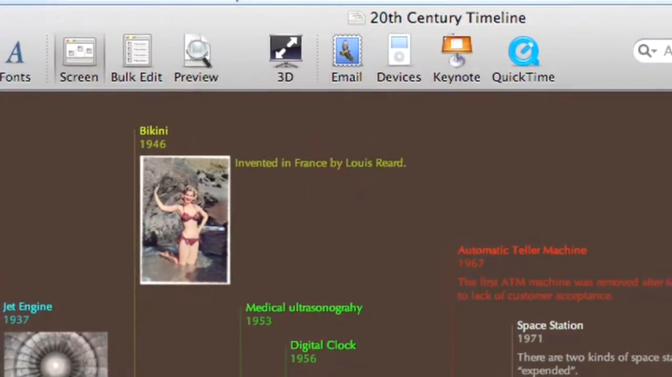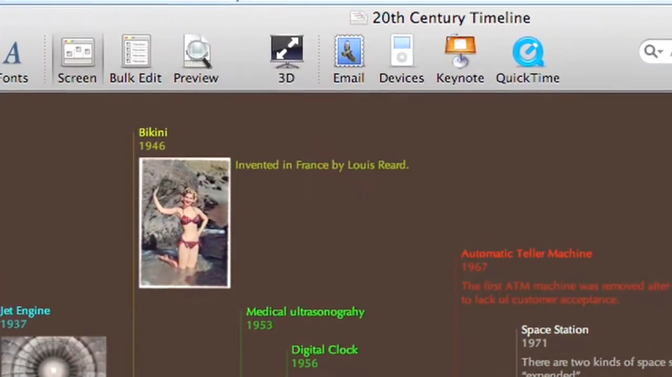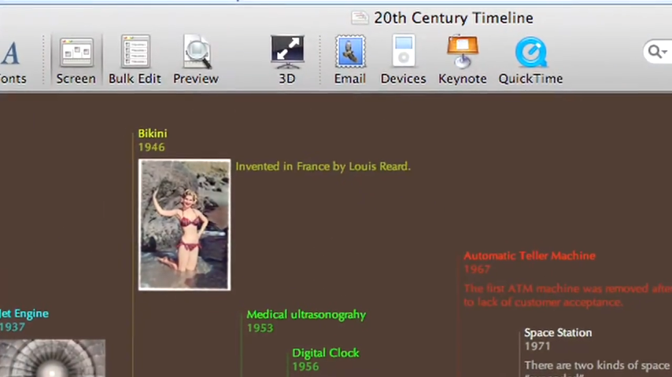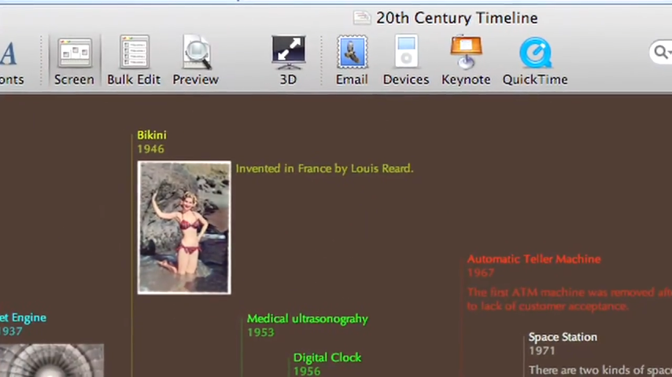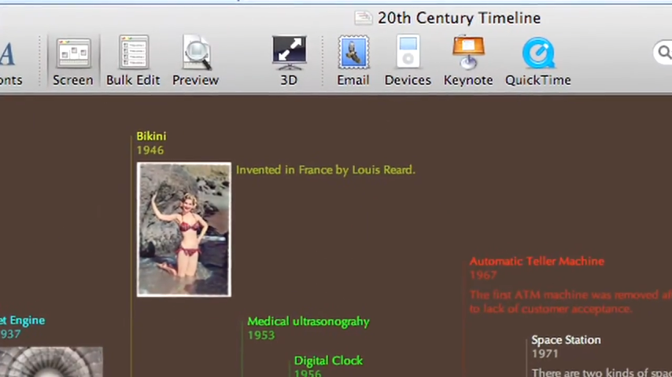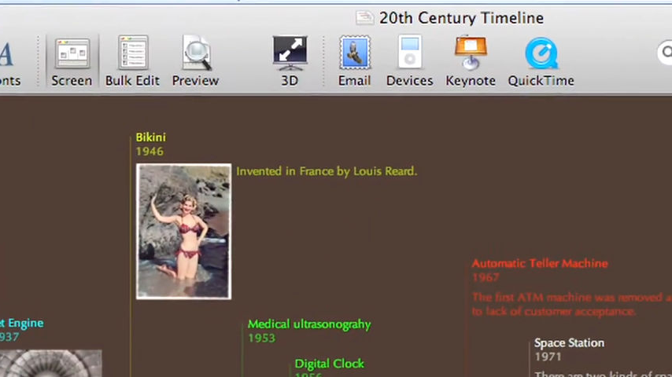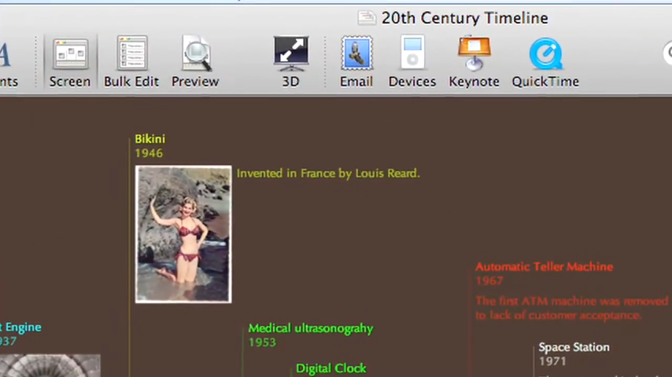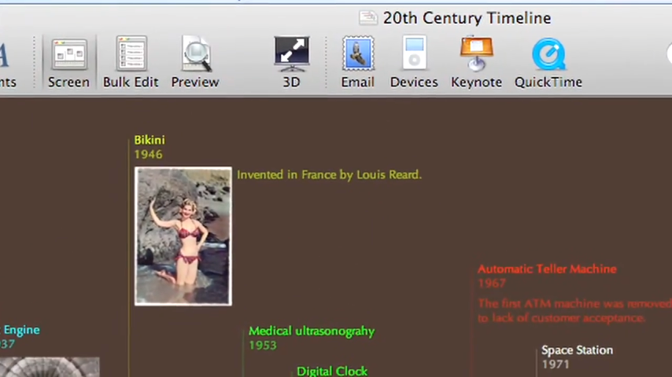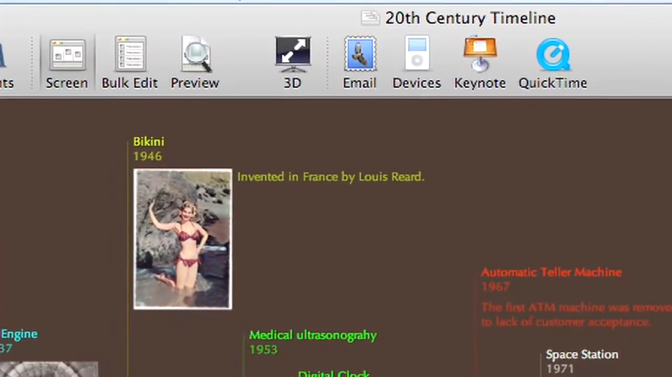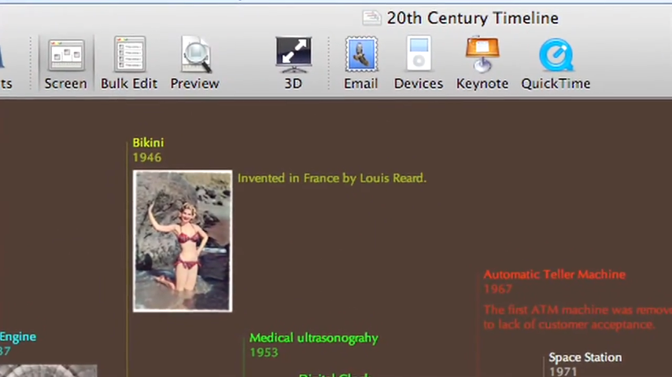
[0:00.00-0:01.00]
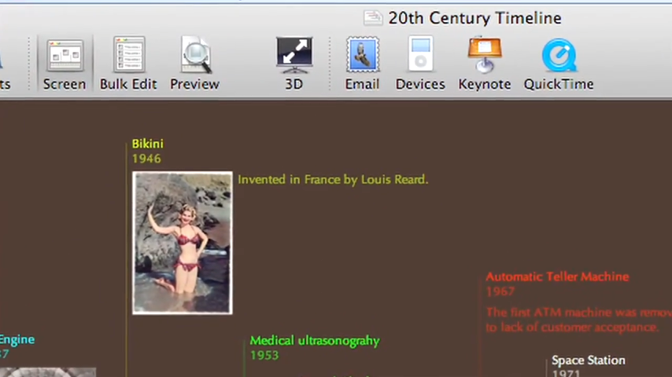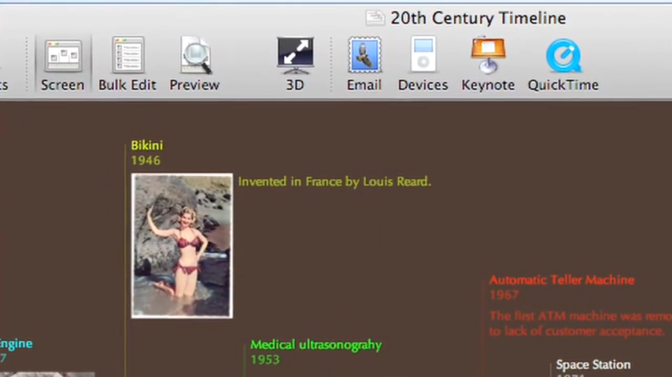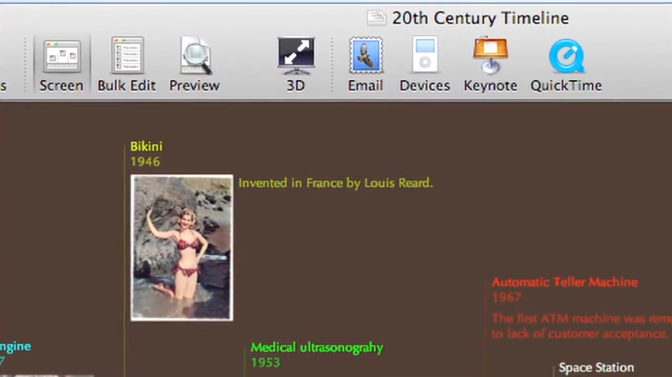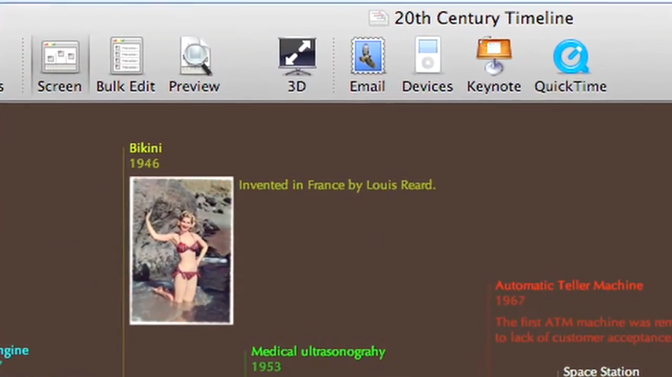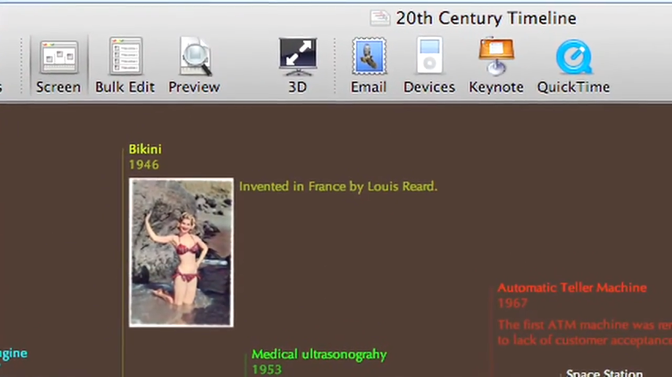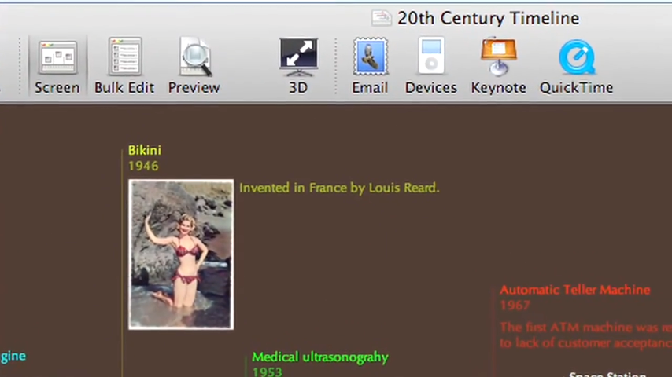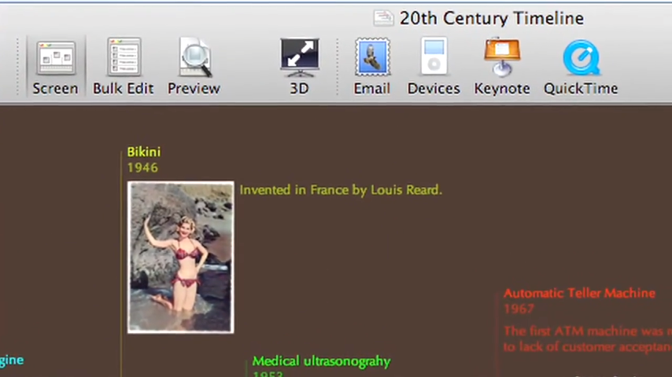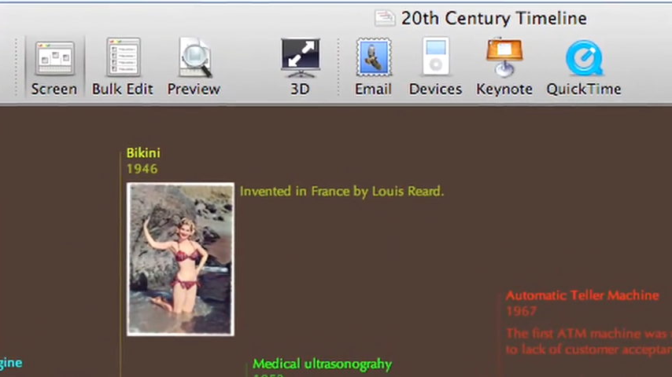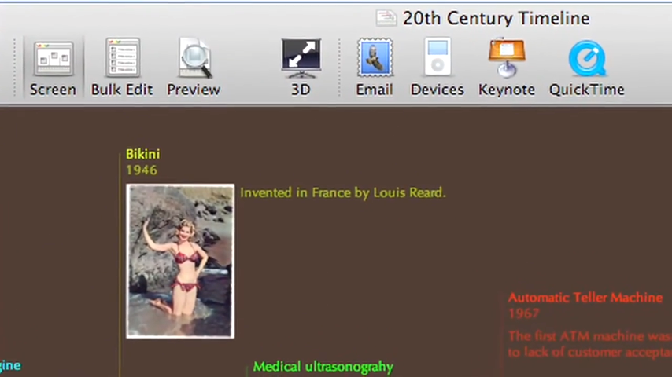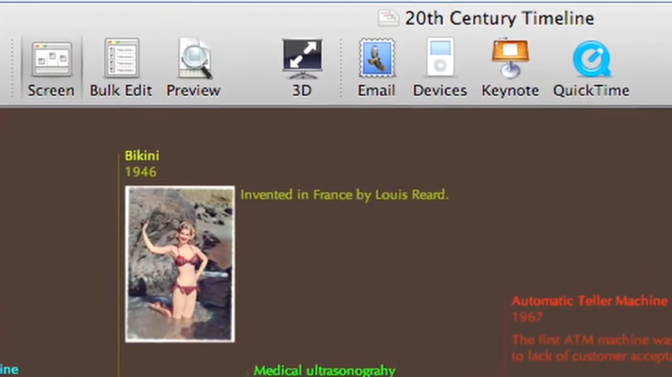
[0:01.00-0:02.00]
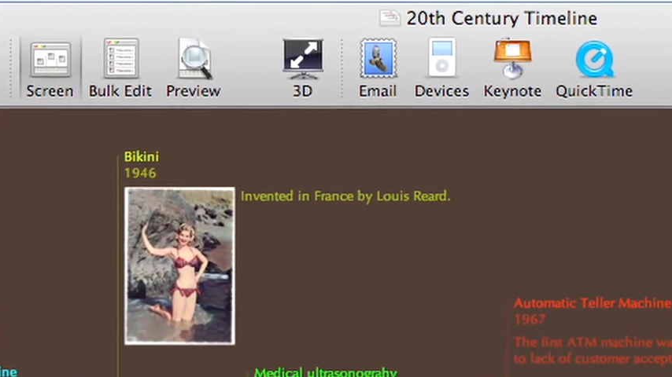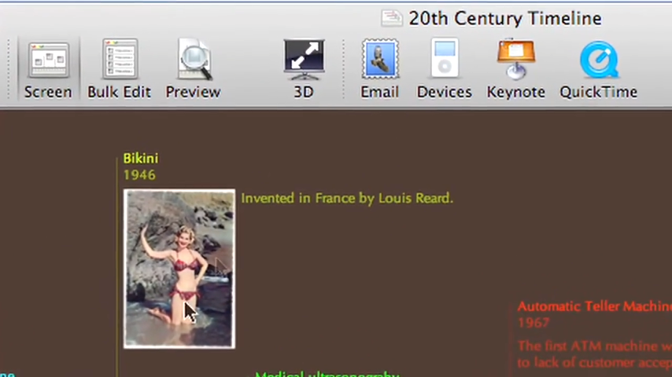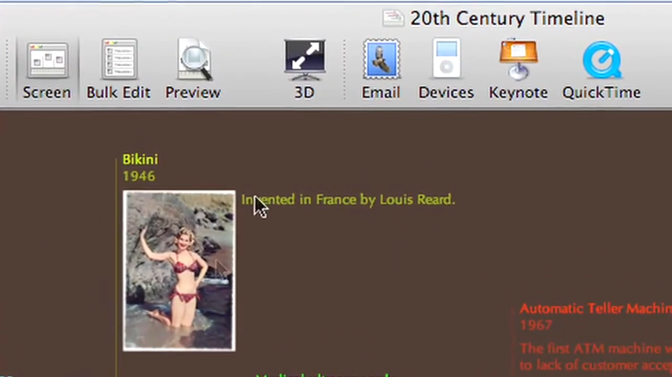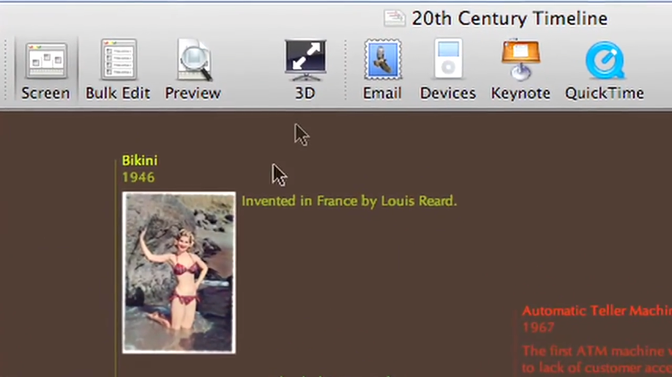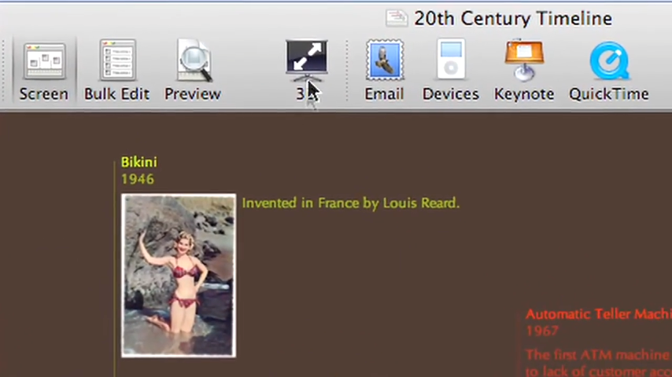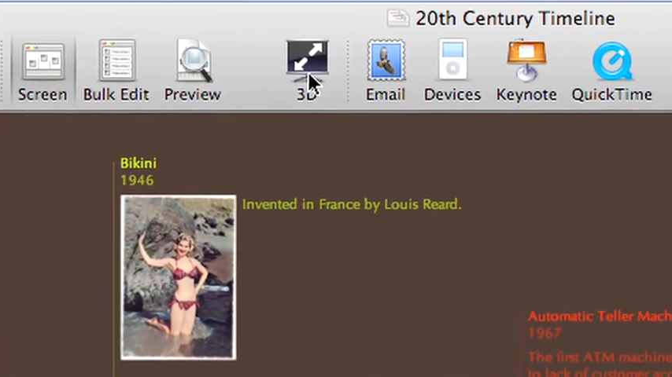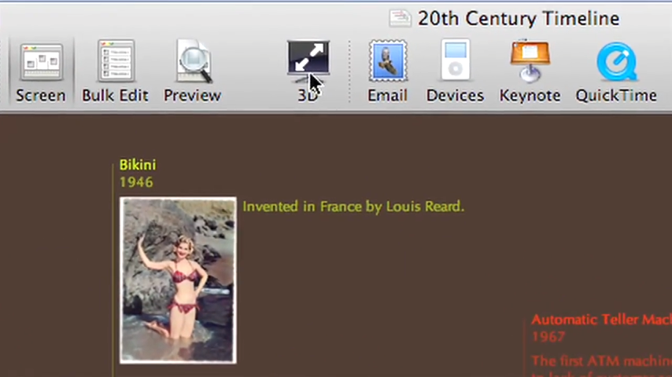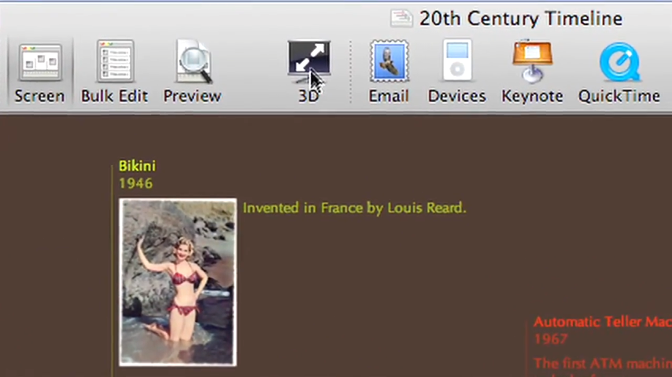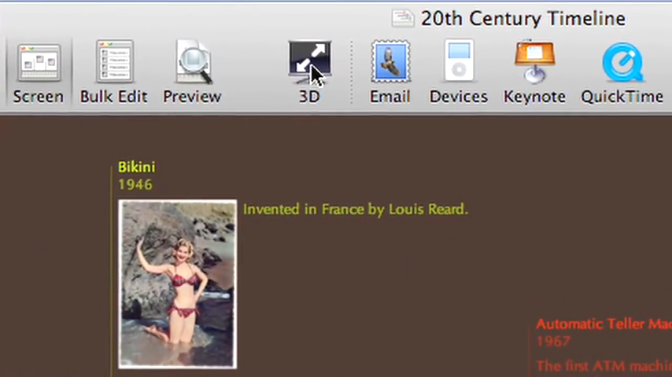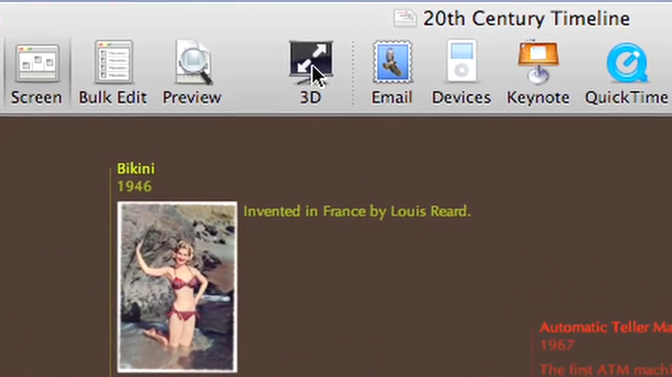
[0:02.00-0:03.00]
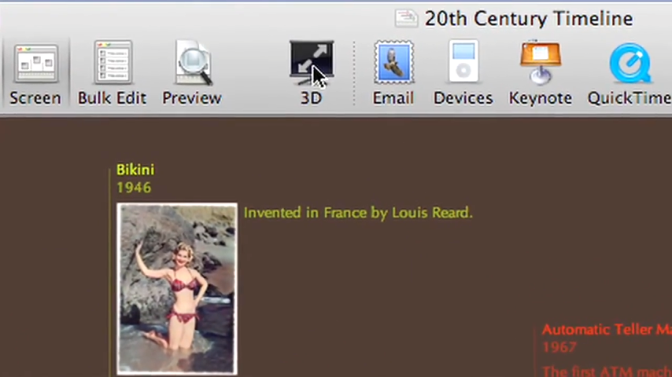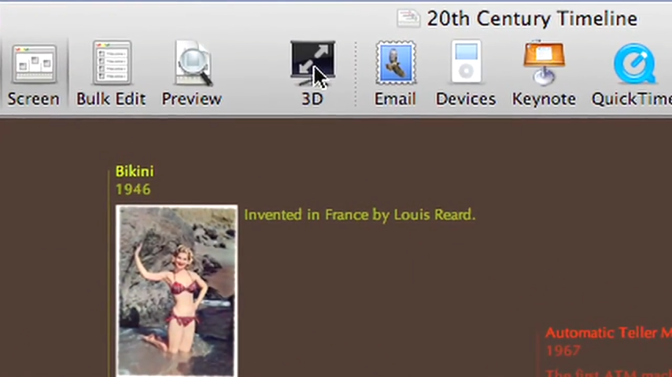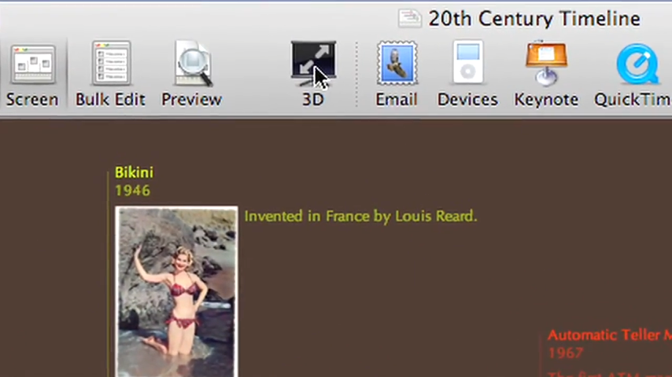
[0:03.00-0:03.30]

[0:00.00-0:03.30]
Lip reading: (no speaker visible)